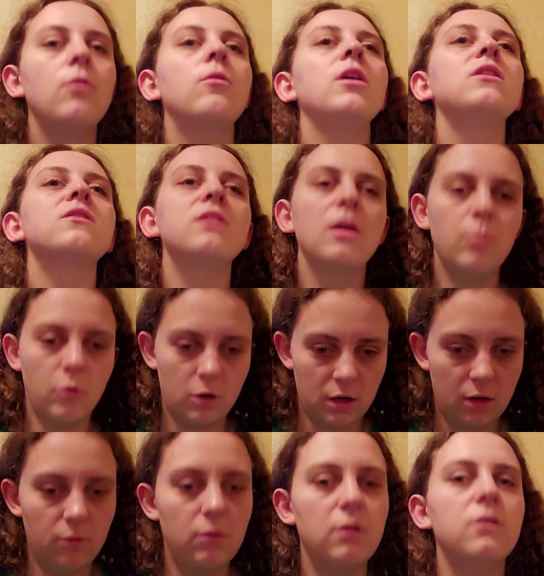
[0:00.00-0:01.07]
Wednesday
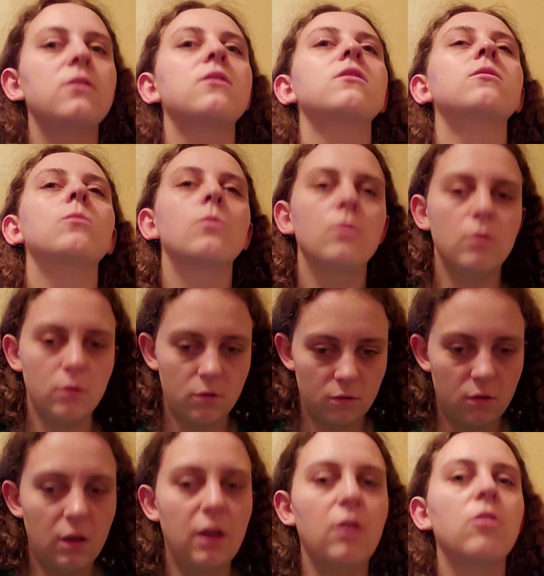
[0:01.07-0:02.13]
morning was
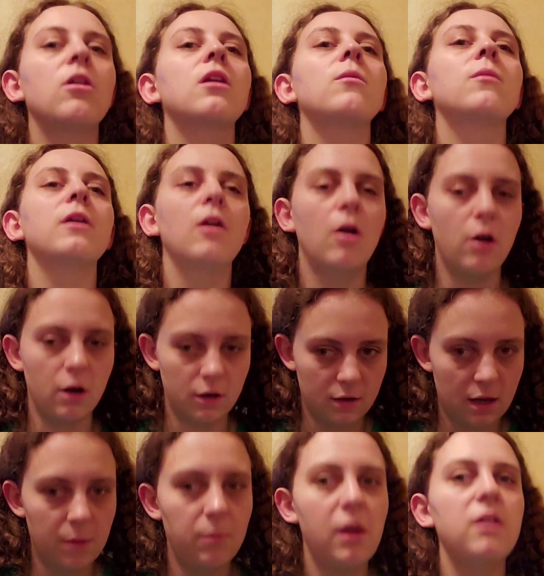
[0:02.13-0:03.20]
incredibly hard.
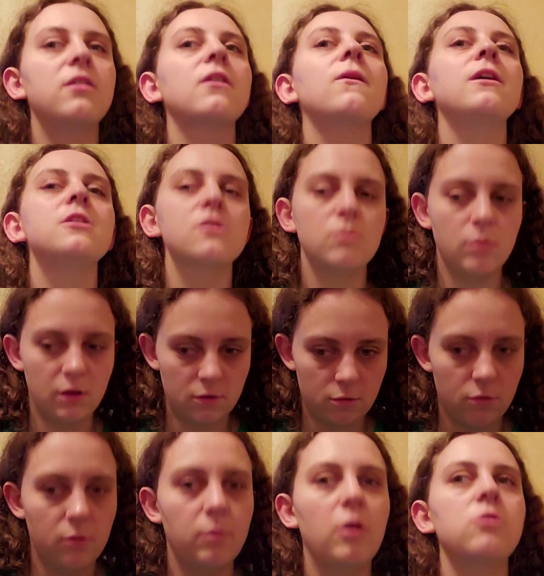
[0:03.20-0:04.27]
I basically just went
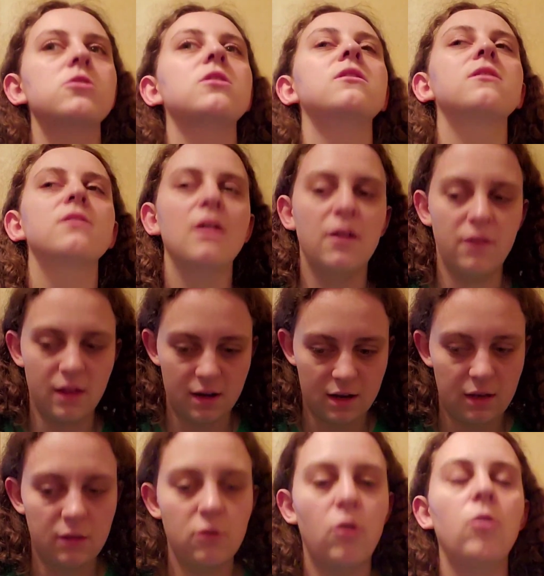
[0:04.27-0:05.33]
through the motions, and then
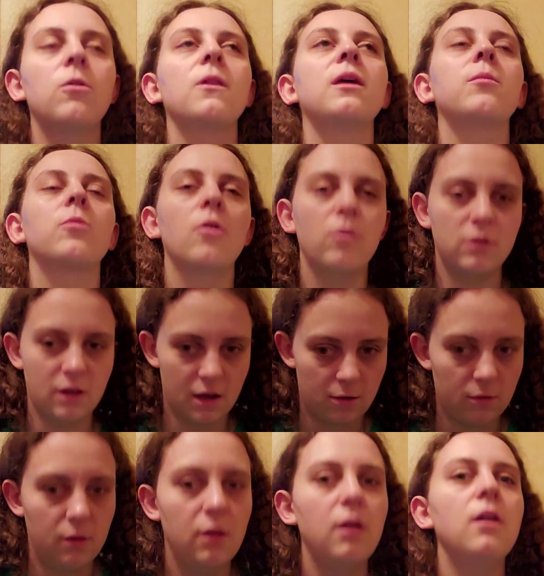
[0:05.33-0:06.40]
I totally broke
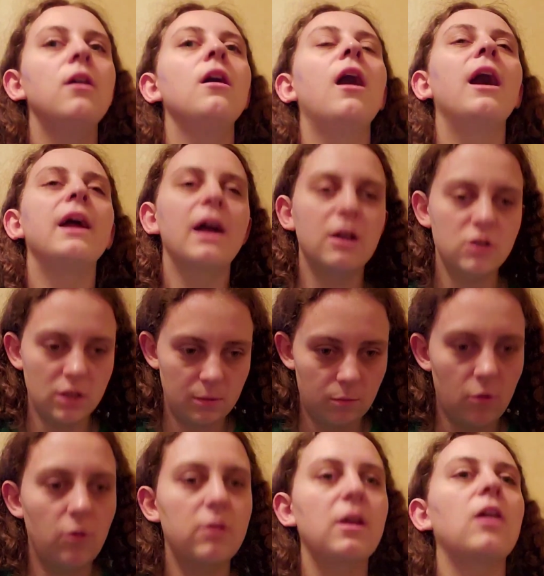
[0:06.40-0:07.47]
down. I actually
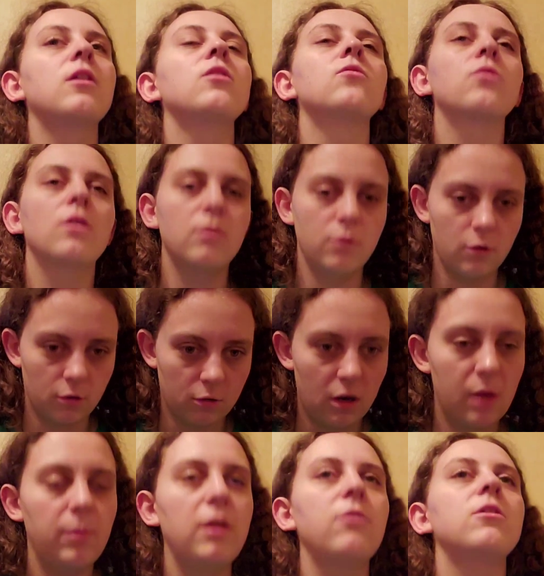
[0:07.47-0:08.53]
broke down in front of her
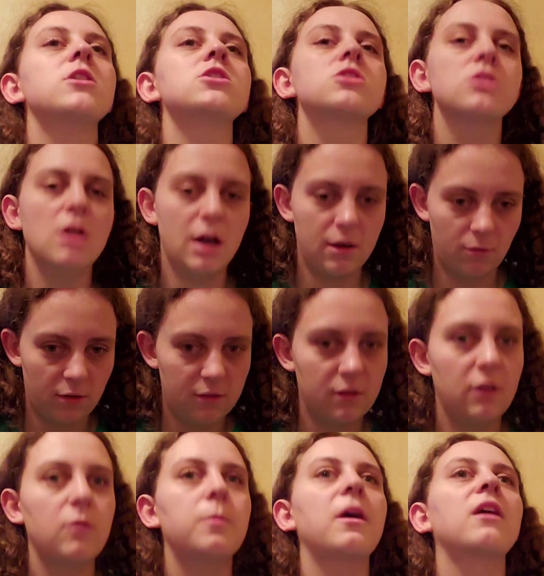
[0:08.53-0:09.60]
Grammy, which I
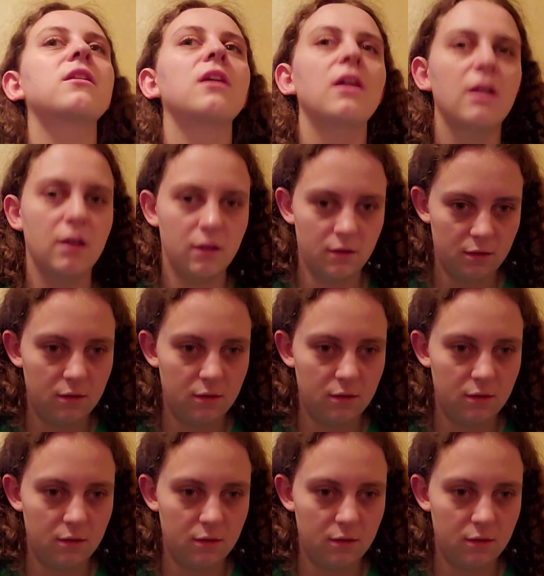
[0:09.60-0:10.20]
wasn't expecting.